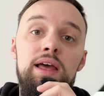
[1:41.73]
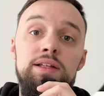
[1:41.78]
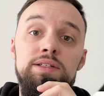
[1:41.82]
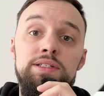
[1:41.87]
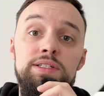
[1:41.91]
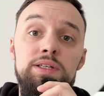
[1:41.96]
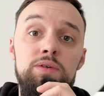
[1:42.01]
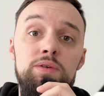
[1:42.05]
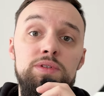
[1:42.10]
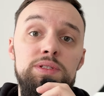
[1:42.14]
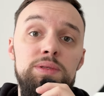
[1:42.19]
And
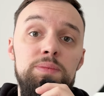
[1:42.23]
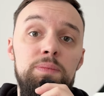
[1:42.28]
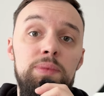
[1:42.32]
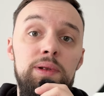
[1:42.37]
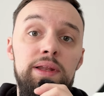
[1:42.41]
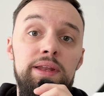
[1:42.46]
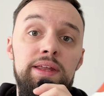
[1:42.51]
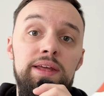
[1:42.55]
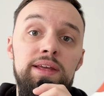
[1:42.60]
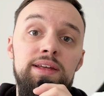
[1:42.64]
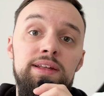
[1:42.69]
so
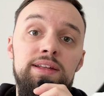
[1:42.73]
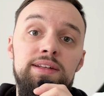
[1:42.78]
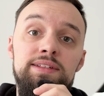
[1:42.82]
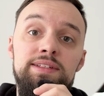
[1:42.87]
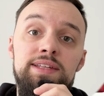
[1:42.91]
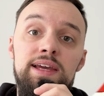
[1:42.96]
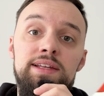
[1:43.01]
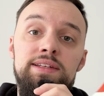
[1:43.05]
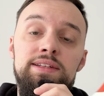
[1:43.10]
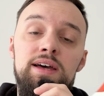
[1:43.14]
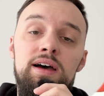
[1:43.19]
splitting
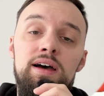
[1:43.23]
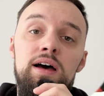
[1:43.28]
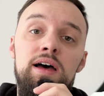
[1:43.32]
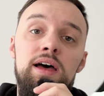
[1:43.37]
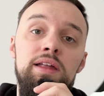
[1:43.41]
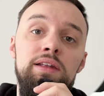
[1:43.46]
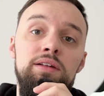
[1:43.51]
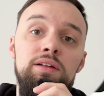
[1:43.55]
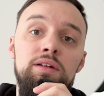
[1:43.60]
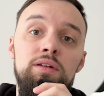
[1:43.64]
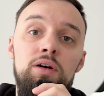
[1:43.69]
data
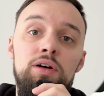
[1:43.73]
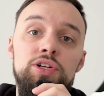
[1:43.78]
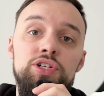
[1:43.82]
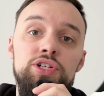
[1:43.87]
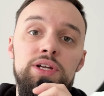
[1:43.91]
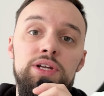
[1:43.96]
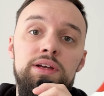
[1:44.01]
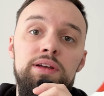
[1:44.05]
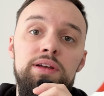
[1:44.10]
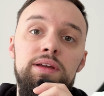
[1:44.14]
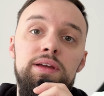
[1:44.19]
and
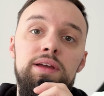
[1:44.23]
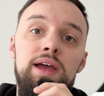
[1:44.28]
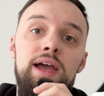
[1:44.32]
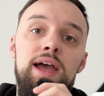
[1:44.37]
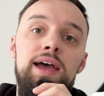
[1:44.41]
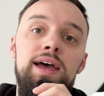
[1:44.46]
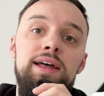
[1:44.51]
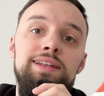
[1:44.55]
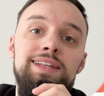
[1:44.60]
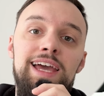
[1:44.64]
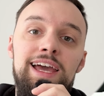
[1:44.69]
logic
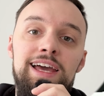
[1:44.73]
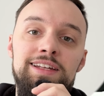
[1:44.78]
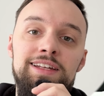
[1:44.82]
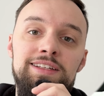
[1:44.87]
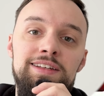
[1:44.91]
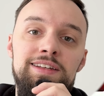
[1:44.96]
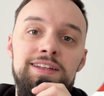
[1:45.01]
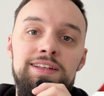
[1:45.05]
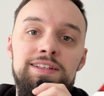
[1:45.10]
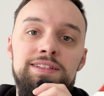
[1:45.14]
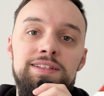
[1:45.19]
and
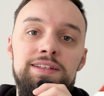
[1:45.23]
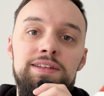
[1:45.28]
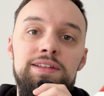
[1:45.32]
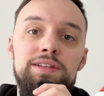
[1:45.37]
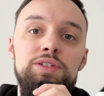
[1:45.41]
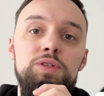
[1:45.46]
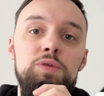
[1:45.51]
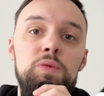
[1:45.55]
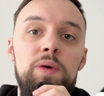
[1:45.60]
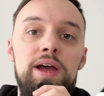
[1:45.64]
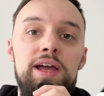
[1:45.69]
entities in
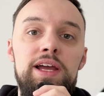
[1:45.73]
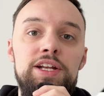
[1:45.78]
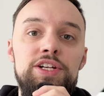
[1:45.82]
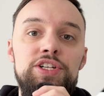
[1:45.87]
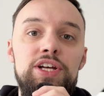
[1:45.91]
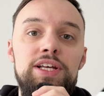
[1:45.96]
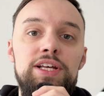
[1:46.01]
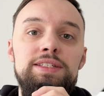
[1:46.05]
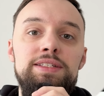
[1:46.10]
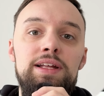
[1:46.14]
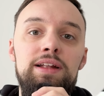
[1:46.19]
this way
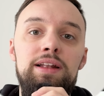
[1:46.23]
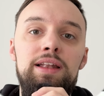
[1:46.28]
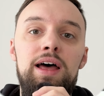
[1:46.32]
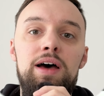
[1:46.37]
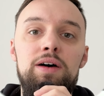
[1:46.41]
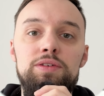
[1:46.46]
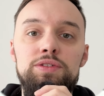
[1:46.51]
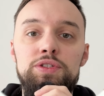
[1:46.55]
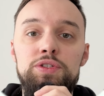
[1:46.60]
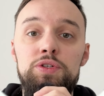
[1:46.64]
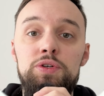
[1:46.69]
just
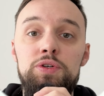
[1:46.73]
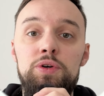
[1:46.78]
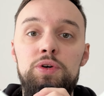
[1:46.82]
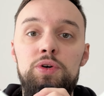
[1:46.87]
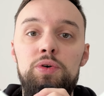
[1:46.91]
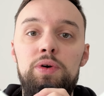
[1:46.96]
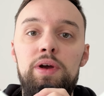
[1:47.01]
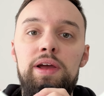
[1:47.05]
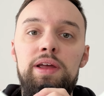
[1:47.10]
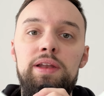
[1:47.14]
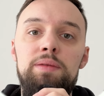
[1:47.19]
allows to
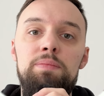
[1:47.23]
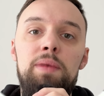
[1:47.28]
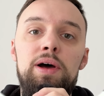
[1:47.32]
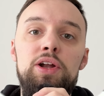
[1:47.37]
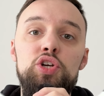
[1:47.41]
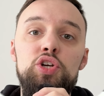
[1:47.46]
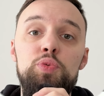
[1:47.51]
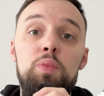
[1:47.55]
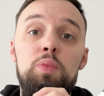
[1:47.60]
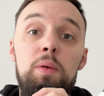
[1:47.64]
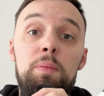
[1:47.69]
create
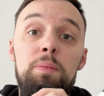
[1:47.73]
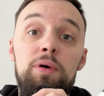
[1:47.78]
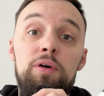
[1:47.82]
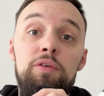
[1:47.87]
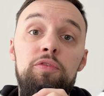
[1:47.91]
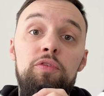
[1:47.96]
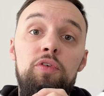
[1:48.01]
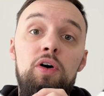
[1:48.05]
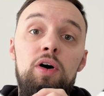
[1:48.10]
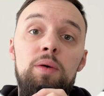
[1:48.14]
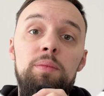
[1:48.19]
much more
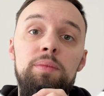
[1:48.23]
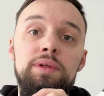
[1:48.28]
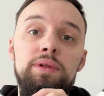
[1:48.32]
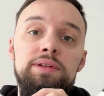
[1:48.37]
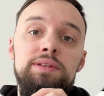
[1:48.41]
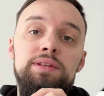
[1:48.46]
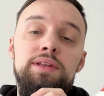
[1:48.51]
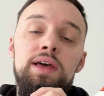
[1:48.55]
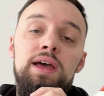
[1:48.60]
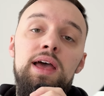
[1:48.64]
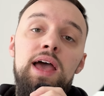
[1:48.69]

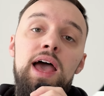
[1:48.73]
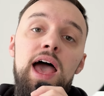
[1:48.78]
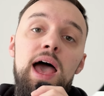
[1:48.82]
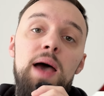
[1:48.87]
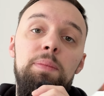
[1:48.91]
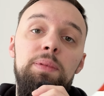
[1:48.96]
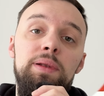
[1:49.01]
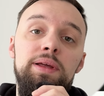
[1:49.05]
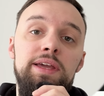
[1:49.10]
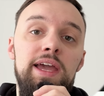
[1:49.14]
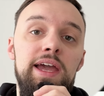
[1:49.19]
performant
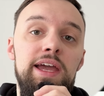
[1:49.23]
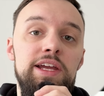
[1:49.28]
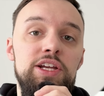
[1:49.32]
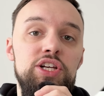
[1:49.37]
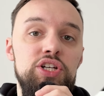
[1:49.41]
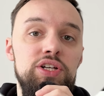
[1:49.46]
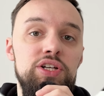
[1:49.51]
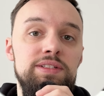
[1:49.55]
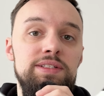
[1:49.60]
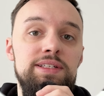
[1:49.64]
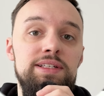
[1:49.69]

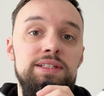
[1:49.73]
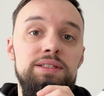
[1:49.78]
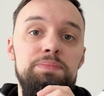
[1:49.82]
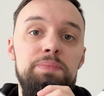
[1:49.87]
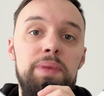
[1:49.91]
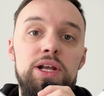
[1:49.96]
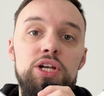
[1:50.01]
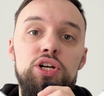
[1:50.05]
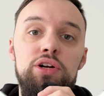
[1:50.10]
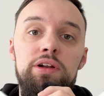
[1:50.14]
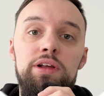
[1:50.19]
applications,
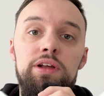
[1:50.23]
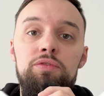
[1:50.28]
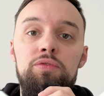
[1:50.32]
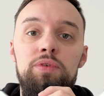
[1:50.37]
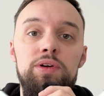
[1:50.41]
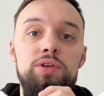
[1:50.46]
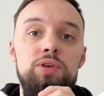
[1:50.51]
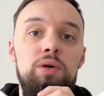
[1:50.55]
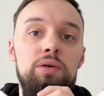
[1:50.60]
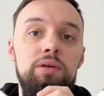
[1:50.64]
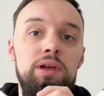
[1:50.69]
especially if we're
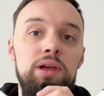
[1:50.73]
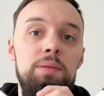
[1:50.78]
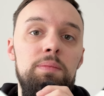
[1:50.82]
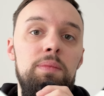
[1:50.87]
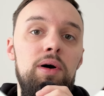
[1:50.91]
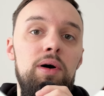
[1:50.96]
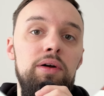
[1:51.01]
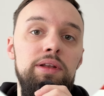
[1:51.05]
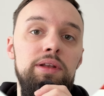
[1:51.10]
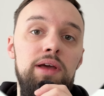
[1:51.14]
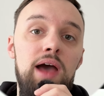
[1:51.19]
talking
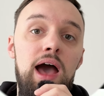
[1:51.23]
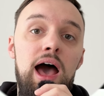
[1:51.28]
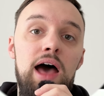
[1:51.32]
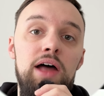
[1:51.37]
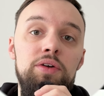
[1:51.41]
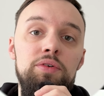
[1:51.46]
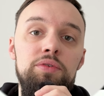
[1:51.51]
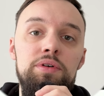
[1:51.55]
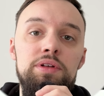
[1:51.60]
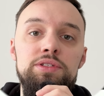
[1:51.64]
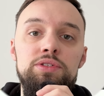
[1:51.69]
about
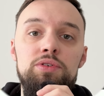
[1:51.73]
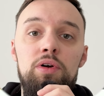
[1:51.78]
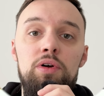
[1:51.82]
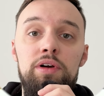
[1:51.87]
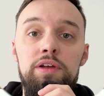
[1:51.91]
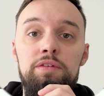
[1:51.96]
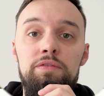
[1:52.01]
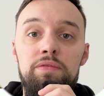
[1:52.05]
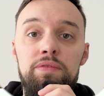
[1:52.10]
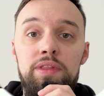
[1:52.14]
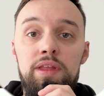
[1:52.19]
hundreds or
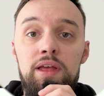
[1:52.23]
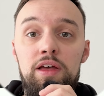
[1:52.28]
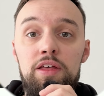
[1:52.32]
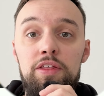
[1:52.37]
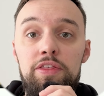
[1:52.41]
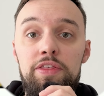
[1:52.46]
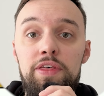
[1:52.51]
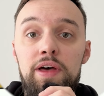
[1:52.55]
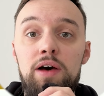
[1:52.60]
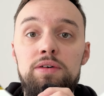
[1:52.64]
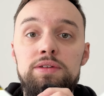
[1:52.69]
even
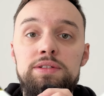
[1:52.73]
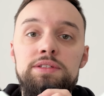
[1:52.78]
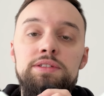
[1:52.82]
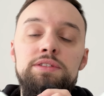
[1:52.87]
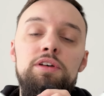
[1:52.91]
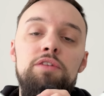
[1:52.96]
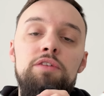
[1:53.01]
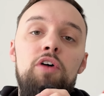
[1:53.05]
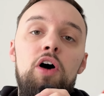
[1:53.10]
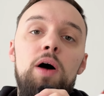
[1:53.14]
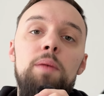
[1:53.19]
thousands
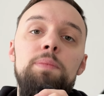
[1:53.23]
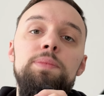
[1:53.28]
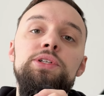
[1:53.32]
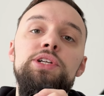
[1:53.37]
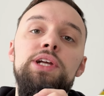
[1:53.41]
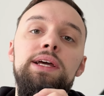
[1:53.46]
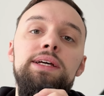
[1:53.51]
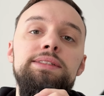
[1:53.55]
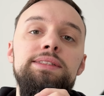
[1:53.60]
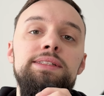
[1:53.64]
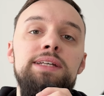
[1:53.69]
of
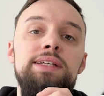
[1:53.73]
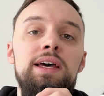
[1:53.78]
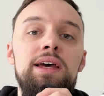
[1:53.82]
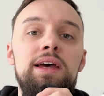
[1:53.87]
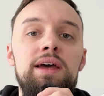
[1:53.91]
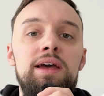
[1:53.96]
objects.